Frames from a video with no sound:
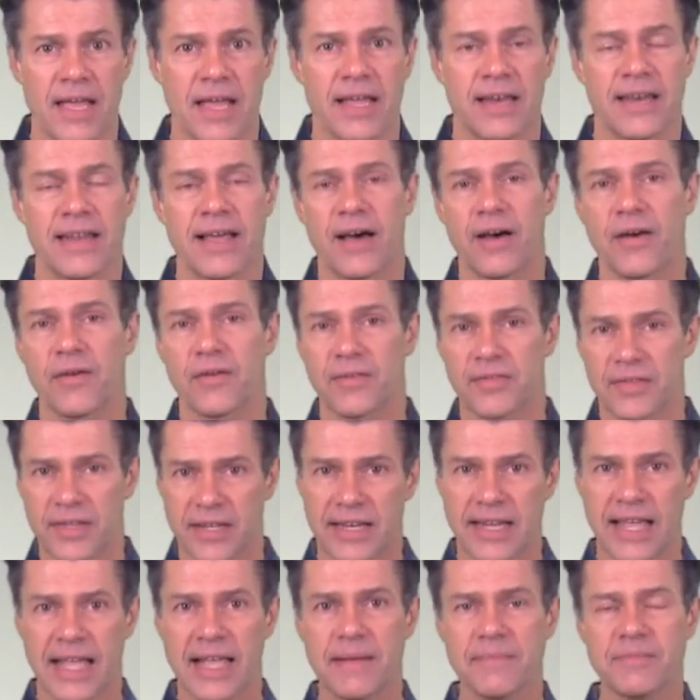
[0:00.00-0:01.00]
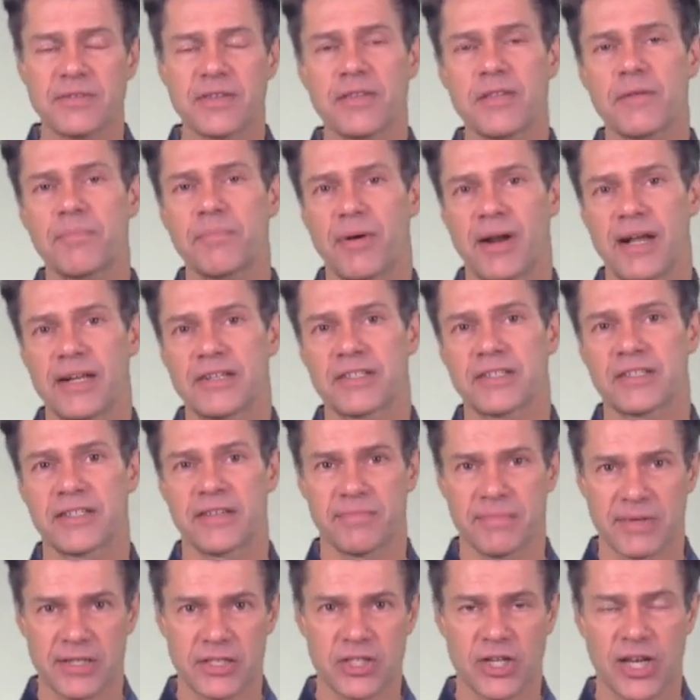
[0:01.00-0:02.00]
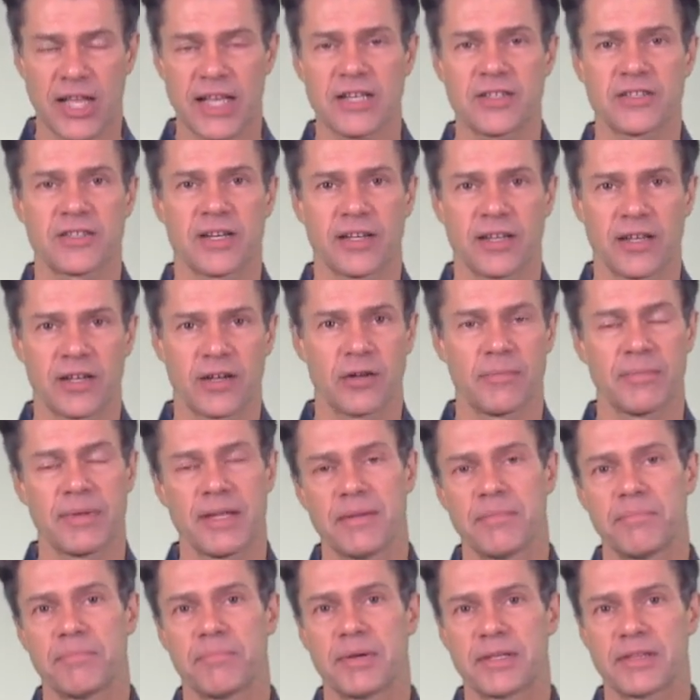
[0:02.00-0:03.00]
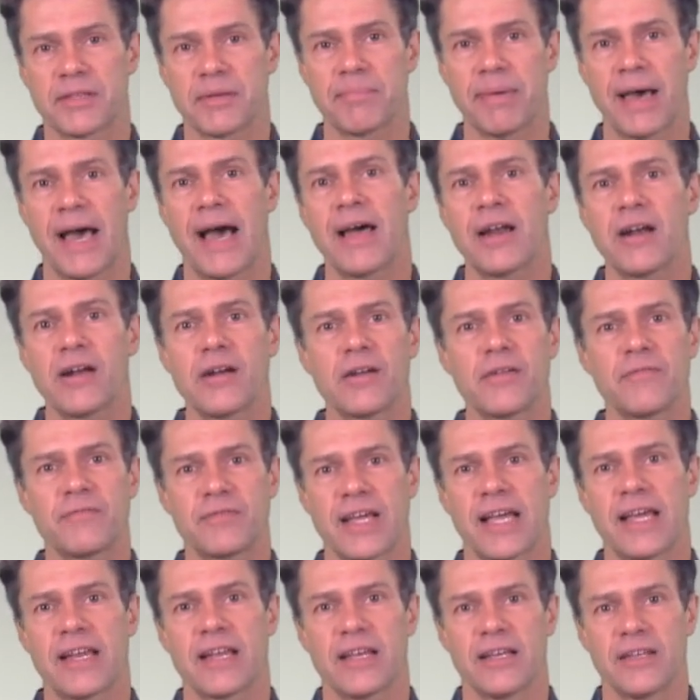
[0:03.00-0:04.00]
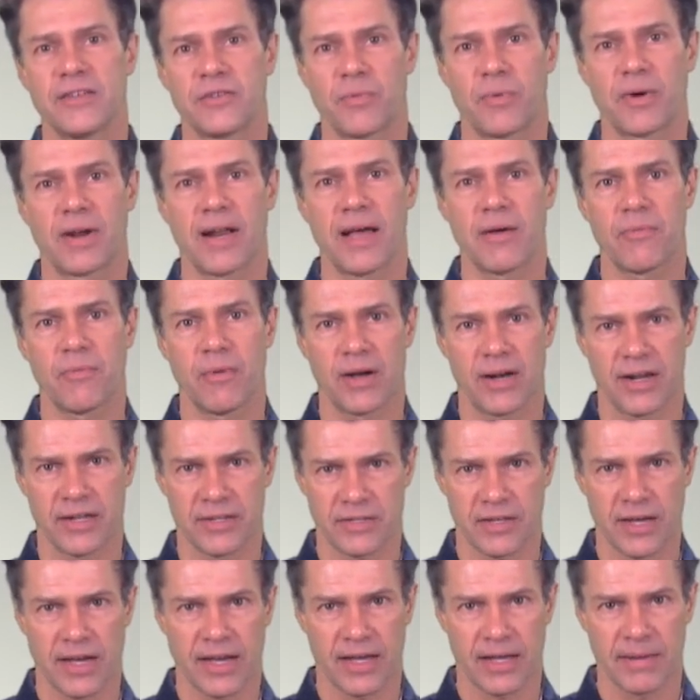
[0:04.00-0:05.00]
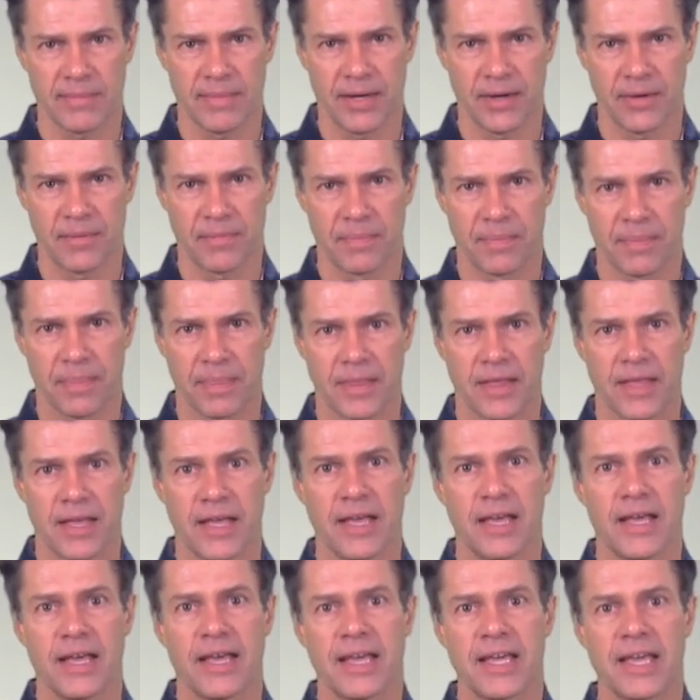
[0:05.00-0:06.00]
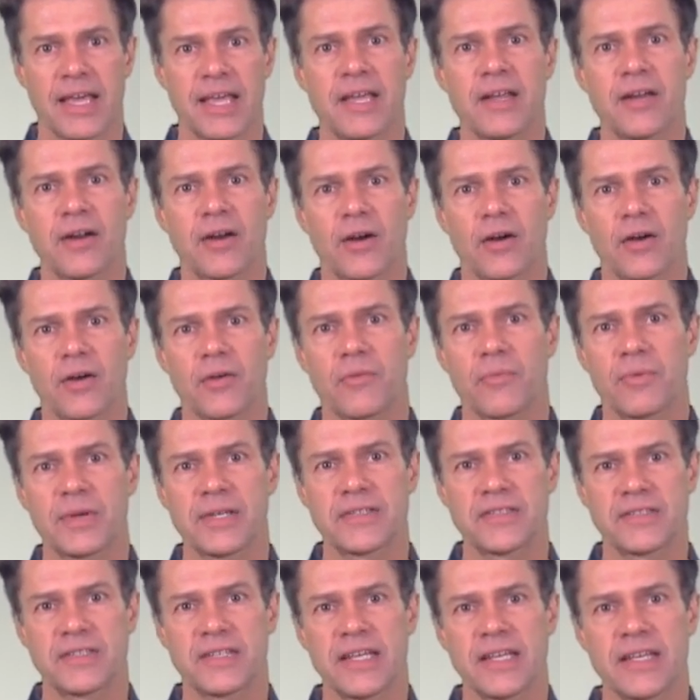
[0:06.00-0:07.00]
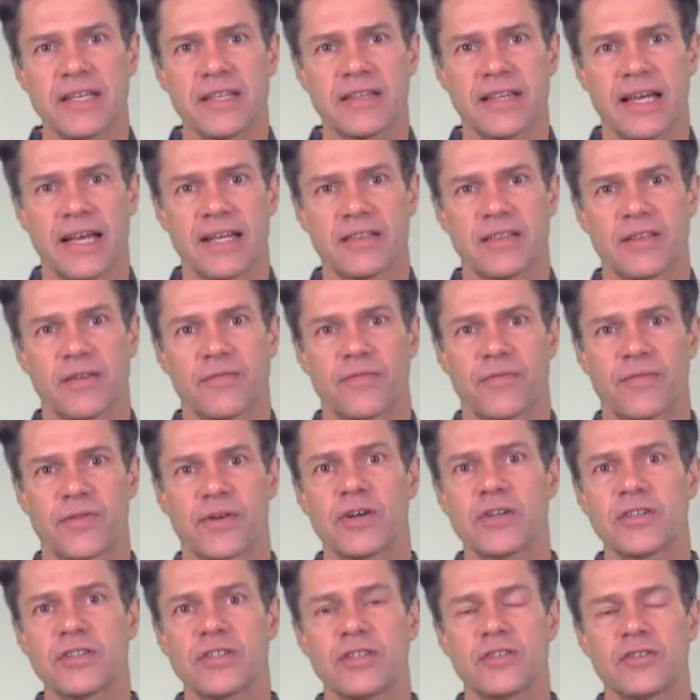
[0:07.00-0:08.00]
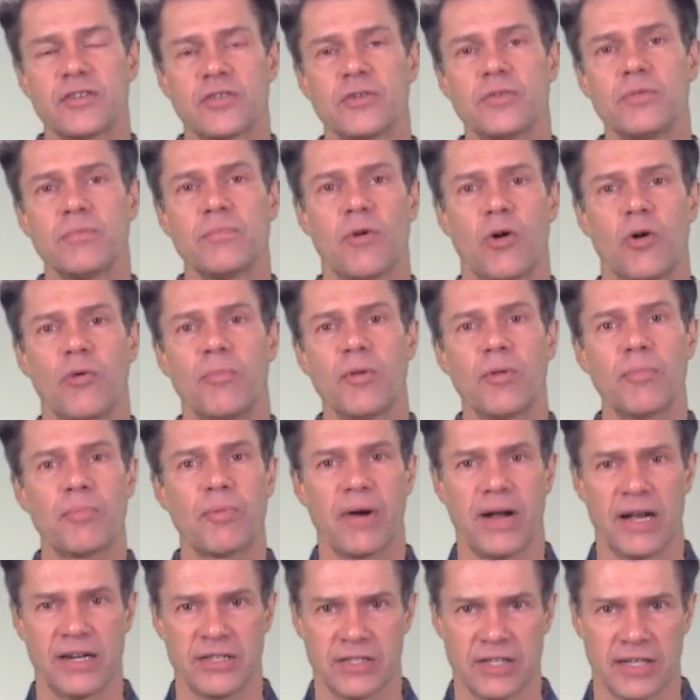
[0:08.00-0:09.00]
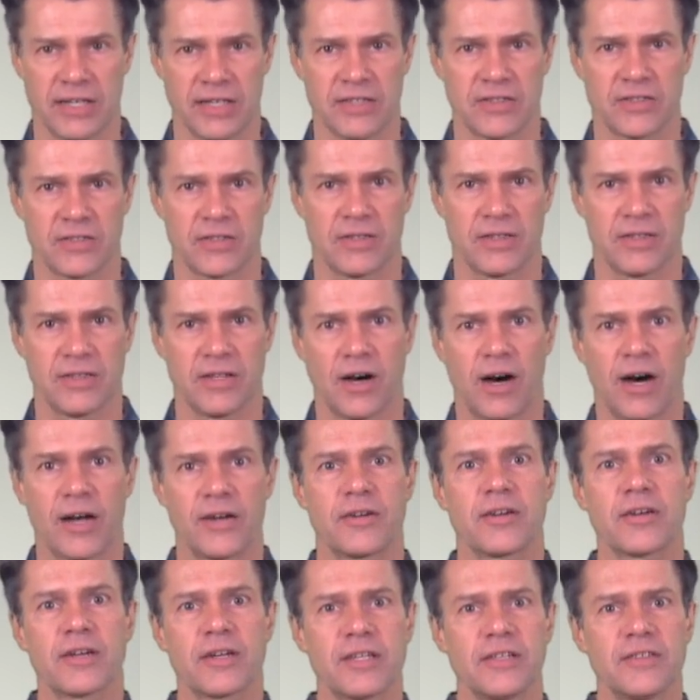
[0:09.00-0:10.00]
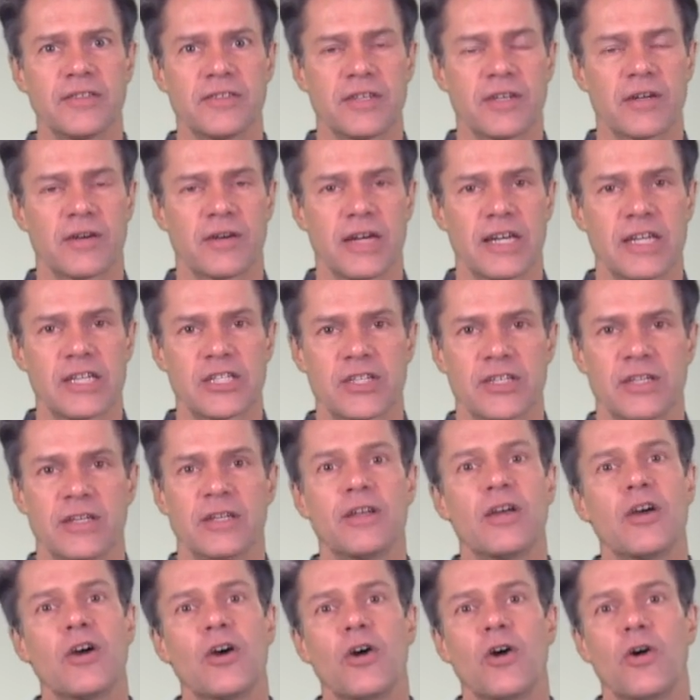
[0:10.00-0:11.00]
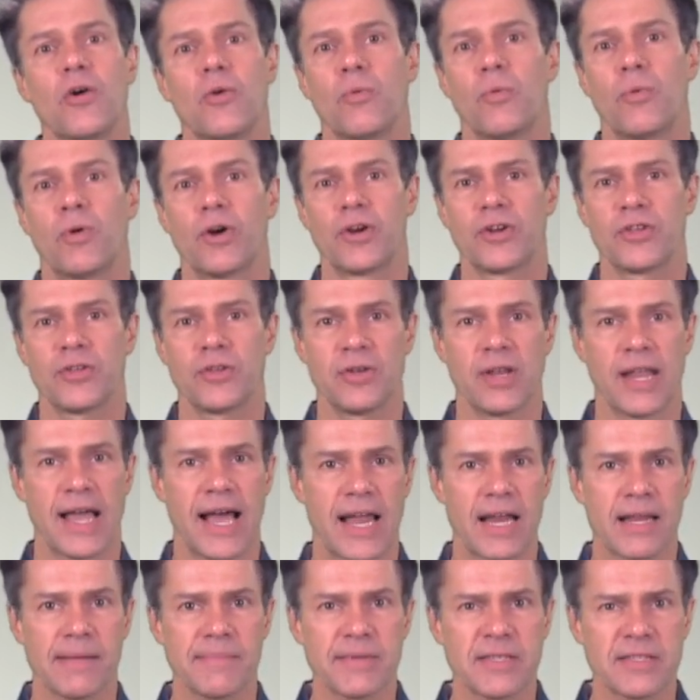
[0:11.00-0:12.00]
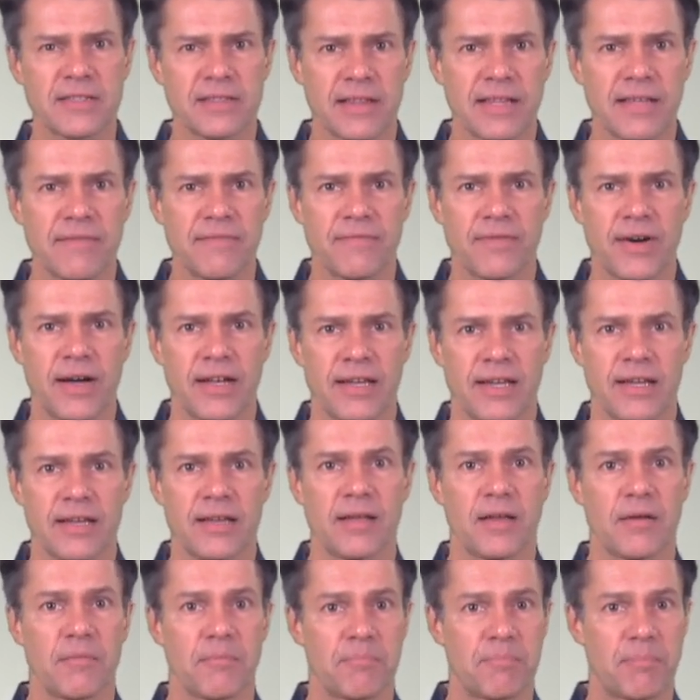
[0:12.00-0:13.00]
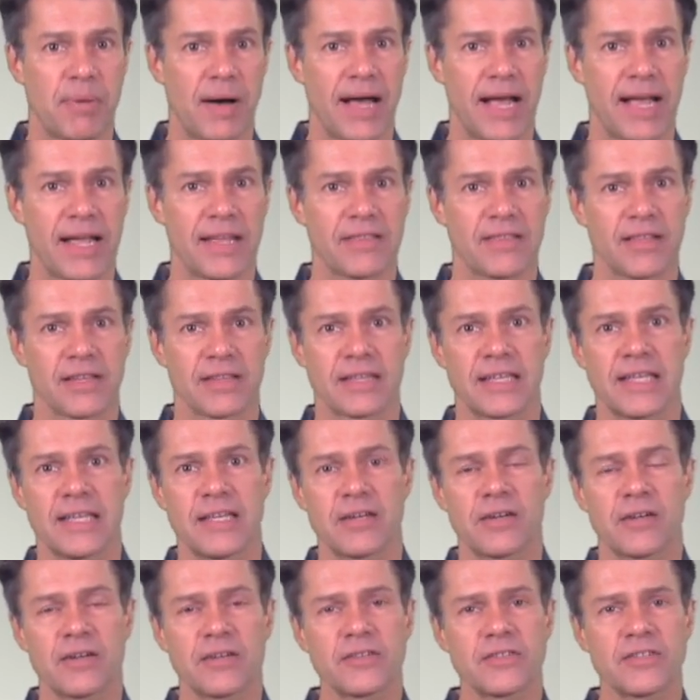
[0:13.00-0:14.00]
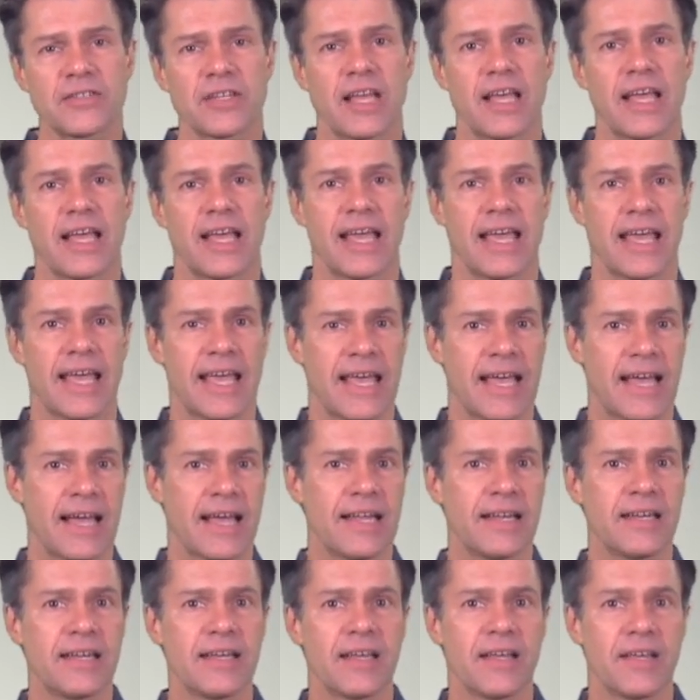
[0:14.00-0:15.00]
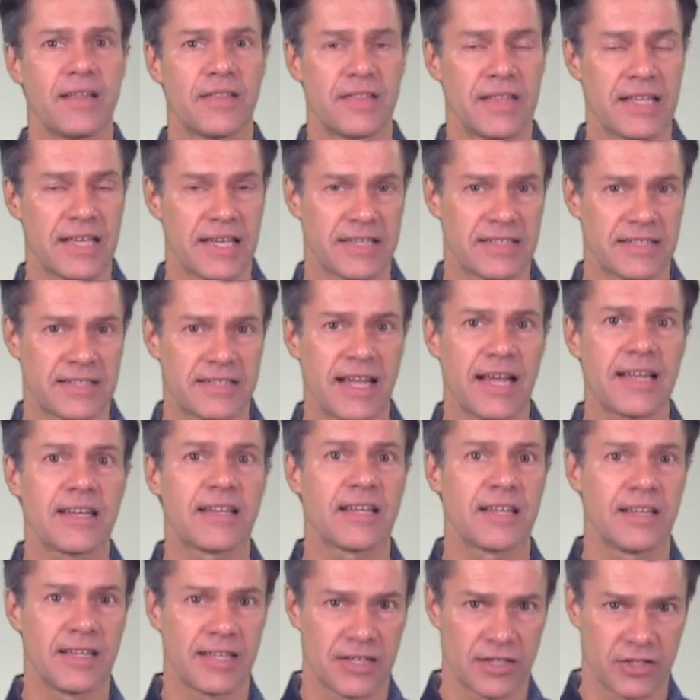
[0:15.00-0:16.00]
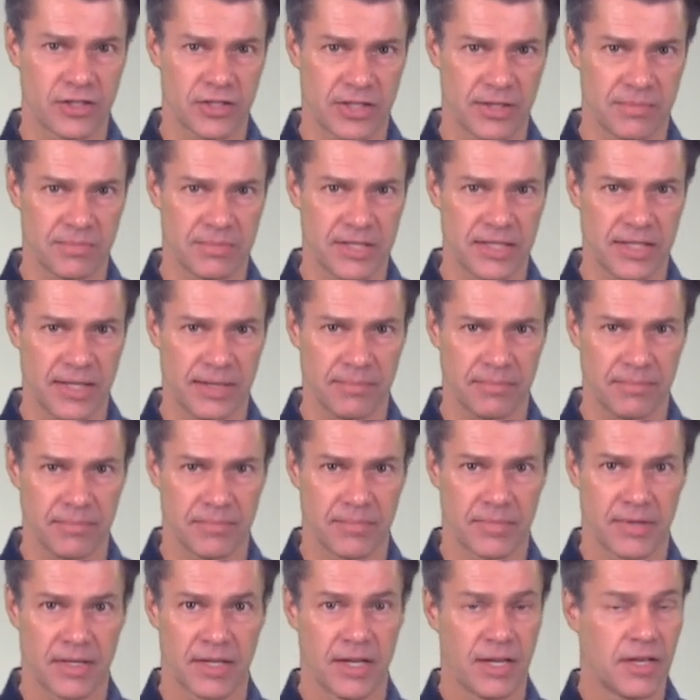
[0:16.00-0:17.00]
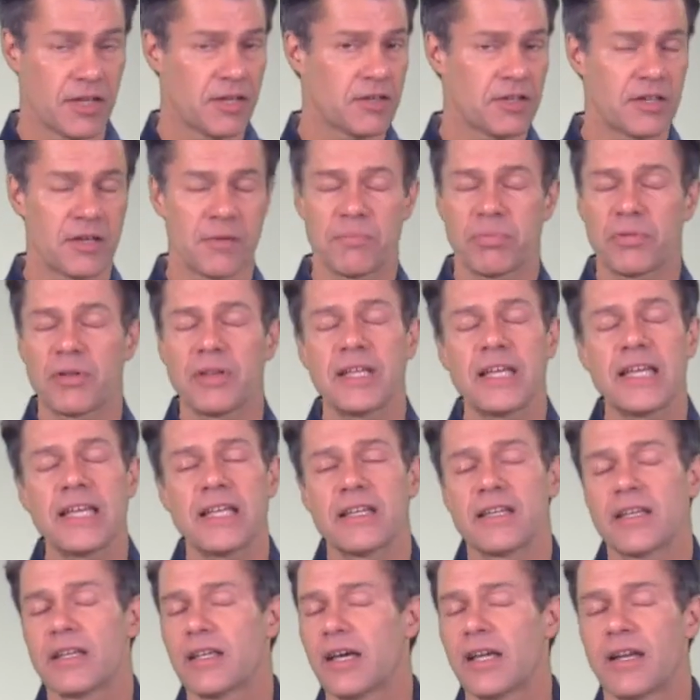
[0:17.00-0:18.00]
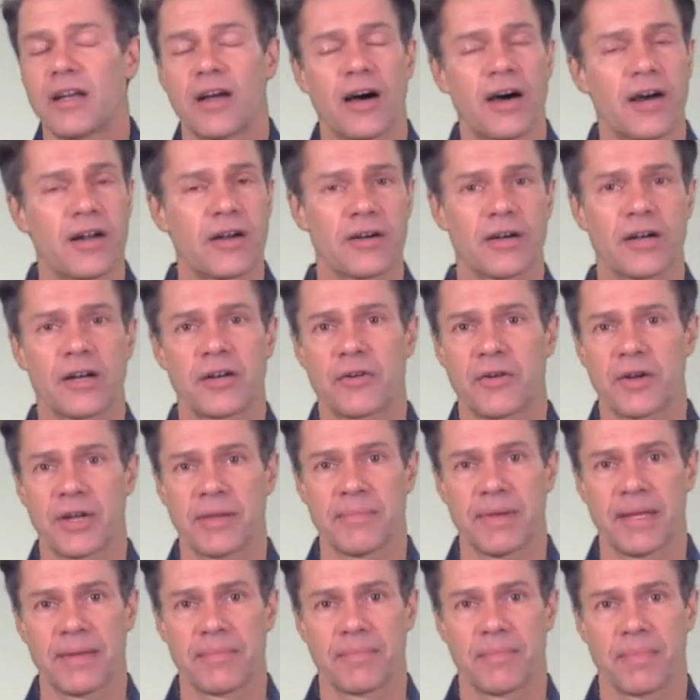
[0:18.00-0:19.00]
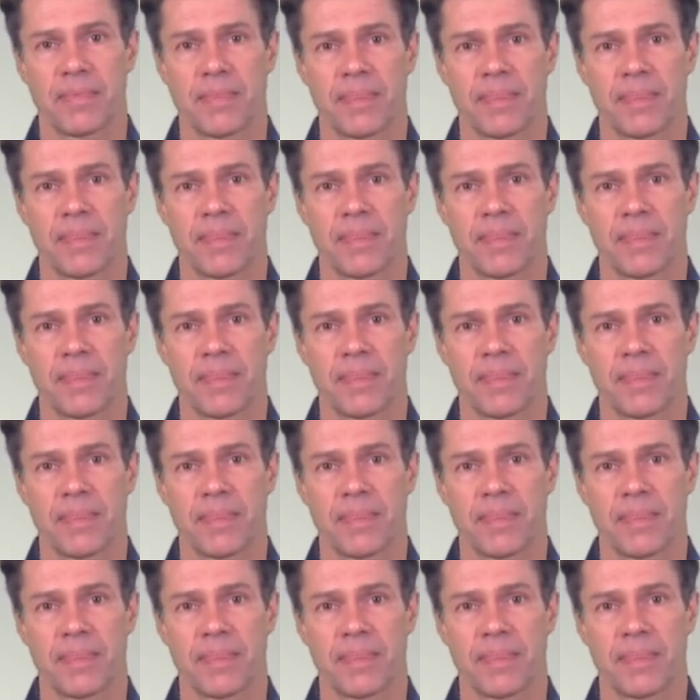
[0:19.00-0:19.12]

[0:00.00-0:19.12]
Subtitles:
Now, the names of the projects have been changed a little bit, but the pattern of data is what I want to talk about. Here, we see that the first 2 mobile projects under consideration were unanimously funded by the leaders and the extended leadership team. Complete and utter agreement.